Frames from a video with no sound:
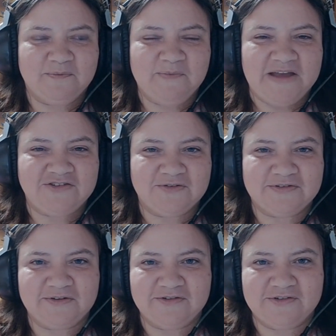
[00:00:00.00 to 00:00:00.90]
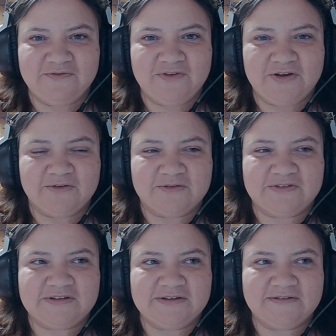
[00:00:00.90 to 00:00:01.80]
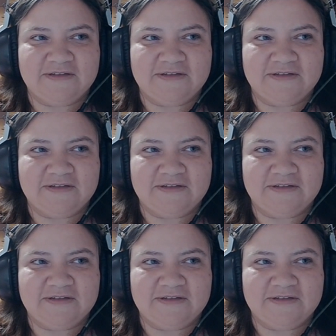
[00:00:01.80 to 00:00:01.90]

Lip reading: major surge in views